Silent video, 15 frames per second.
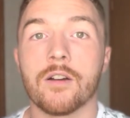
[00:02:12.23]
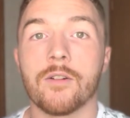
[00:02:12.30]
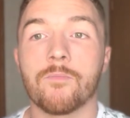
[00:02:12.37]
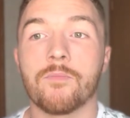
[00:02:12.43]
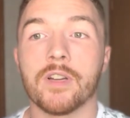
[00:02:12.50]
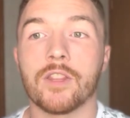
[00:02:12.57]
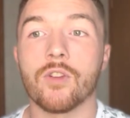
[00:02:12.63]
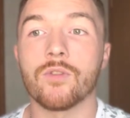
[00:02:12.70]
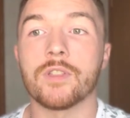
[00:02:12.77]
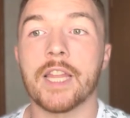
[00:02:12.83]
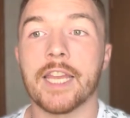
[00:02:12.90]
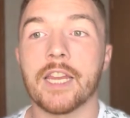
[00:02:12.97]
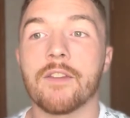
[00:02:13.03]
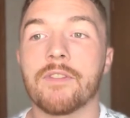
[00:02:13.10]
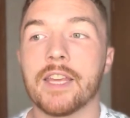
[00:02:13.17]
But those
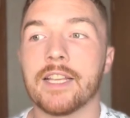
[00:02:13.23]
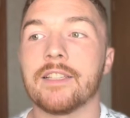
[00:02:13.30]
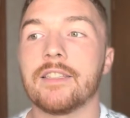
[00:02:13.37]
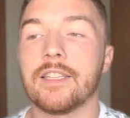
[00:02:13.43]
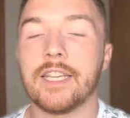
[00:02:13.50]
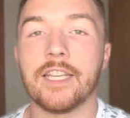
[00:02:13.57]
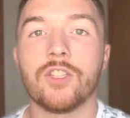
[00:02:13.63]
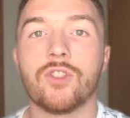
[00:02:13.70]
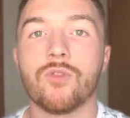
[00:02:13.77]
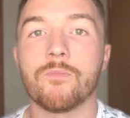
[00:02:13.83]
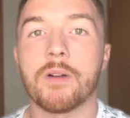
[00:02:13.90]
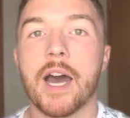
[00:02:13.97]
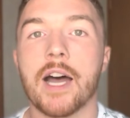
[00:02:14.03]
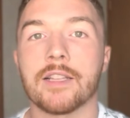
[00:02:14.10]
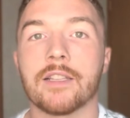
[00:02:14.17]
negative things teach you
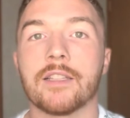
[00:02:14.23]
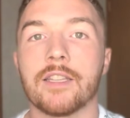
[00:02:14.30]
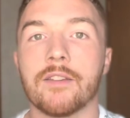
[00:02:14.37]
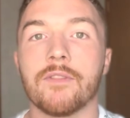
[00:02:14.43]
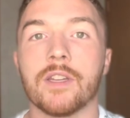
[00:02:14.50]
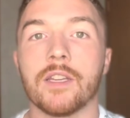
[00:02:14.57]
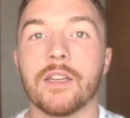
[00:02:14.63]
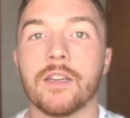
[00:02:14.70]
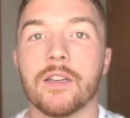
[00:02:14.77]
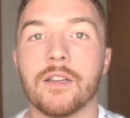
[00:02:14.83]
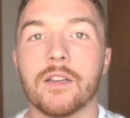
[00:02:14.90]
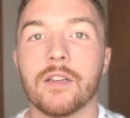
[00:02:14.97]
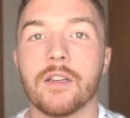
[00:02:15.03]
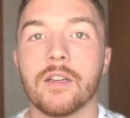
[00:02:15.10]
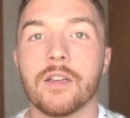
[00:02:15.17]
positivity.
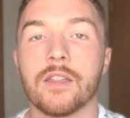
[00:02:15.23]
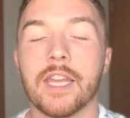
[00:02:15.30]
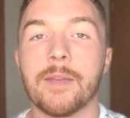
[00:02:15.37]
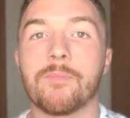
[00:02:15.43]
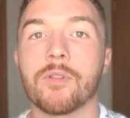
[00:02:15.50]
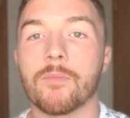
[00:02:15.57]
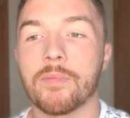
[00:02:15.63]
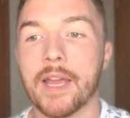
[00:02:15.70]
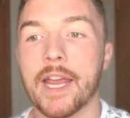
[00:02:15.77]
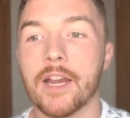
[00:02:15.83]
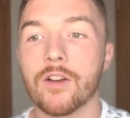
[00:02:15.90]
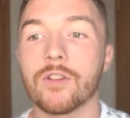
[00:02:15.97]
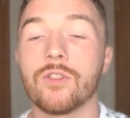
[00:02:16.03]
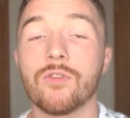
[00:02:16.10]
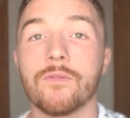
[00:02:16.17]
They
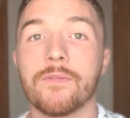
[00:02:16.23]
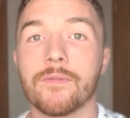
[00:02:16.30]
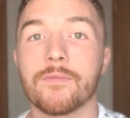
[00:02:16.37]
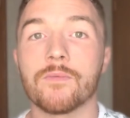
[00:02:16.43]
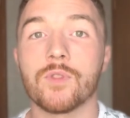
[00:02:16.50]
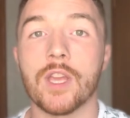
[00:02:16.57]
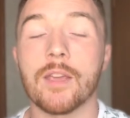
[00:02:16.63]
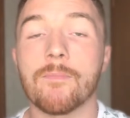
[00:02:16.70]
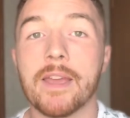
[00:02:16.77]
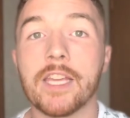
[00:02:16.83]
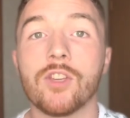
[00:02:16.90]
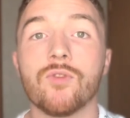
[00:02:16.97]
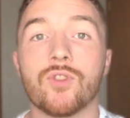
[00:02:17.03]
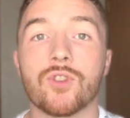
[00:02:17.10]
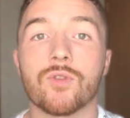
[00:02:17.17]
prepare you, they make
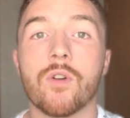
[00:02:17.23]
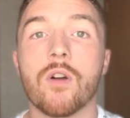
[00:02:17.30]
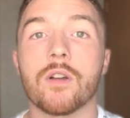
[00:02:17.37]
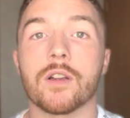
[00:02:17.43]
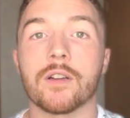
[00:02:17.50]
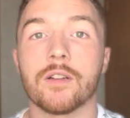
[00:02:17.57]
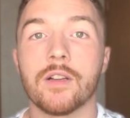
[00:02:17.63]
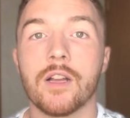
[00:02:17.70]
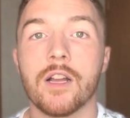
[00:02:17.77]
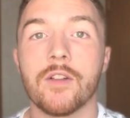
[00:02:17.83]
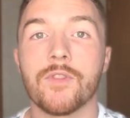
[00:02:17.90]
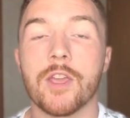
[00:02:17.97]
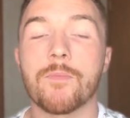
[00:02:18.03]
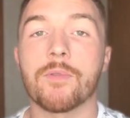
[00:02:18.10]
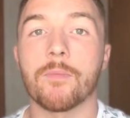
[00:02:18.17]
you stronger.
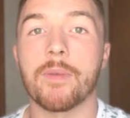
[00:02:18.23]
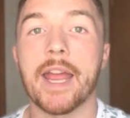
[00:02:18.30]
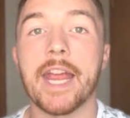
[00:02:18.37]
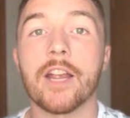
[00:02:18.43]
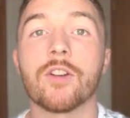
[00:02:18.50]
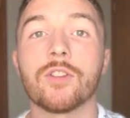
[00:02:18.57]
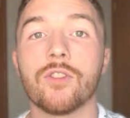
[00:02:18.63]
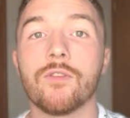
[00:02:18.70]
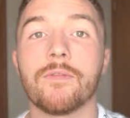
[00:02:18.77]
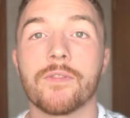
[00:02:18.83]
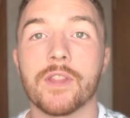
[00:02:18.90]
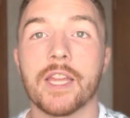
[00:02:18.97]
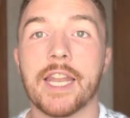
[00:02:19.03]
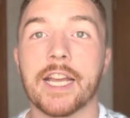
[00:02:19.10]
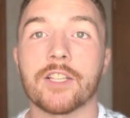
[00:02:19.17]
They prepare you for
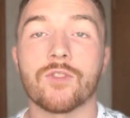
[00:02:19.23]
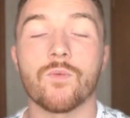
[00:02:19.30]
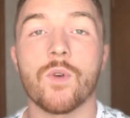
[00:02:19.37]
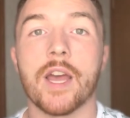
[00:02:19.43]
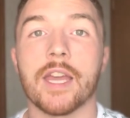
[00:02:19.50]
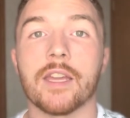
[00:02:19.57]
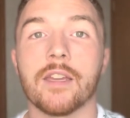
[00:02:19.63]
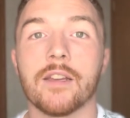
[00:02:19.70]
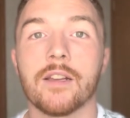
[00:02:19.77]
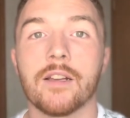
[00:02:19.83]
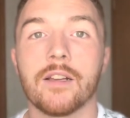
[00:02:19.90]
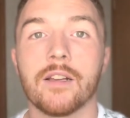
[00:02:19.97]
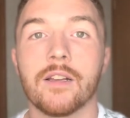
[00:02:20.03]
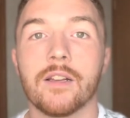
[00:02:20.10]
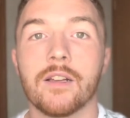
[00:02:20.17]
the next way.
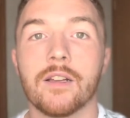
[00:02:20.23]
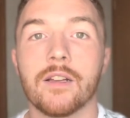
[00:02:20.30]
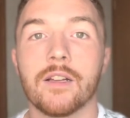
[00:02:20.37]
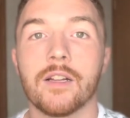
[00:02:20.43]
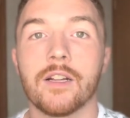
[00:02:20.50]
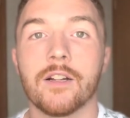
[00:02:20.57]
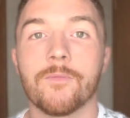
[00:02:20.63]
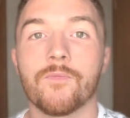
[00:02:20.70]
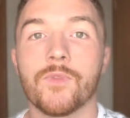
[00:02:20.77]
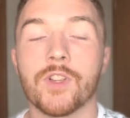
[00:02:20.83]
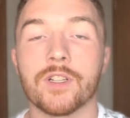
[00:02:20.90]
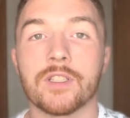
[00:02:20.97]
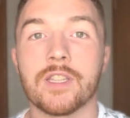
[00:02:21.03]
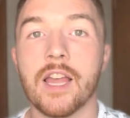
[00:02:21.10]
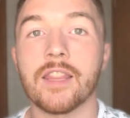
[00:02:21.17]

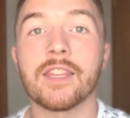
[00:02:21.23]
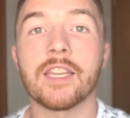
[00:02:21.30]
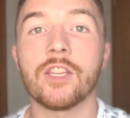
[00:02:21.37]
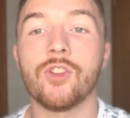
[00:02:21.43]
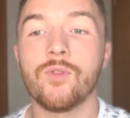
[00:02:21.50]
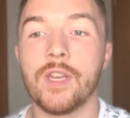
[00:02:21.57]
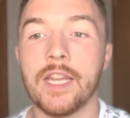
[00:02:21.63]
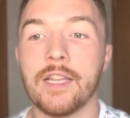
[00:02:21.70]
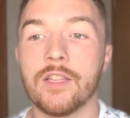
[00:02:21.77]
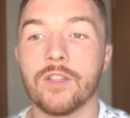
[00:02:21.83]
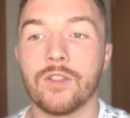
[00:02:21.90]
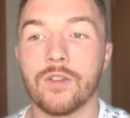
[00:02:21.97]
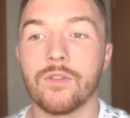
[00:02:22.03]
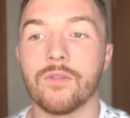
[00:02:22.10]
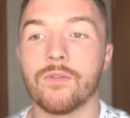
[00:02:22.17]
There's nothing you need to
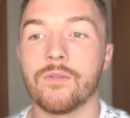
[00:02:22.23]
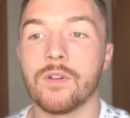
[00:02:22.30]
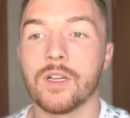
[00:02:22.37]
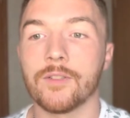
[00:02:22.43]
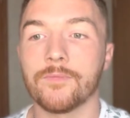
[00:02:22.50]
do